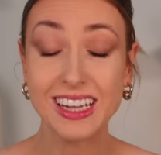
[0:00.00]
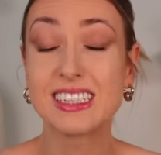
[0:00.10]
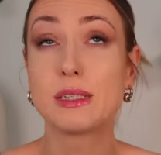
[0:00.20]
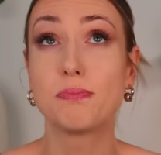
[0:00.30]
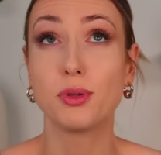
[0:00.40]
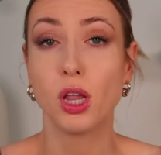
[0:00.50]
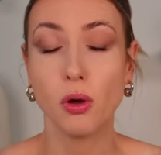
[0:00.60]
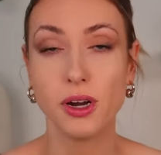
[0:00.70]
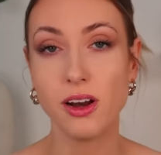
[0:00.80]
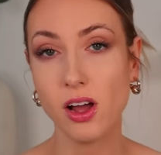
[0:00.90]
It
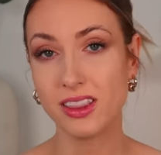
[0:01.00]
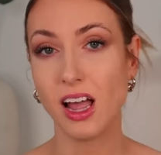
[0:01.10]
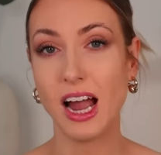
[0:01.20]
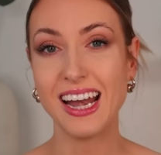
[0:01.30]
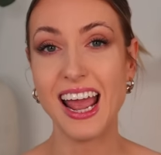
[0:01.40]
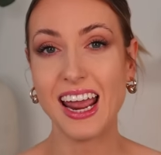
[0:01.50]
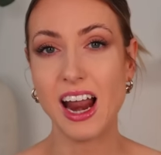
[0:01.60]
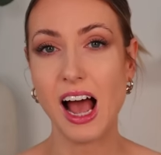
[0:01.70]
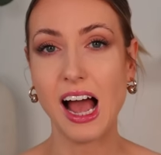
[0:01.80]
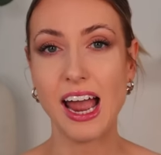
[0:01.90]
exploded online
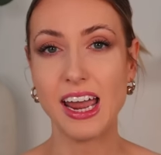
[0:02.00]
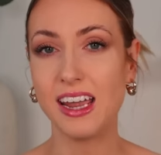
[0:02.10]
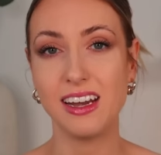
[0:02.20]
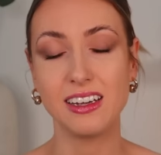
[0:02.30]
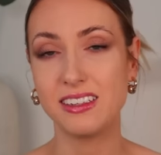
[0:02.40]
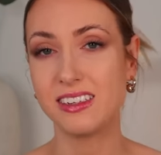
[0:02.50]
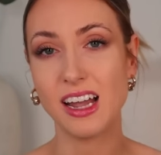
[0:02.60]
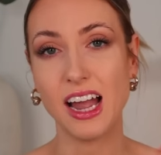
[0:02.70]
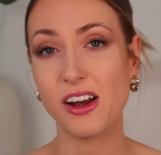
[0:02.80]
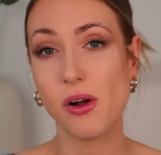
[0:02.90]
and I
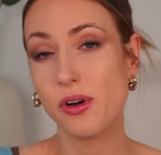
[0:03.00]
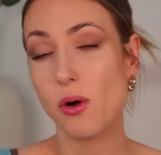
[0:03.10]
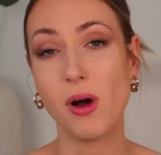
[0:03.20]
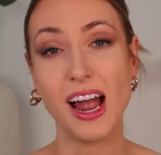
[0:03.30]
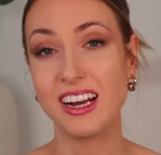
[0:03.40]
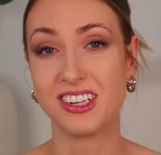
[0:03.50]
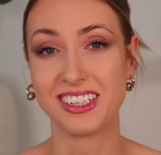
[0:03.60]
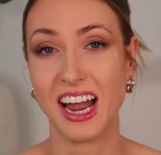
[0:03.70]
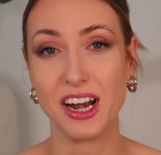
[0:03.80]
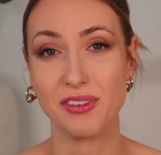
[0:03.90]
don't know why, I
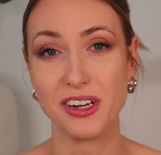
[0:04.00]
just kind of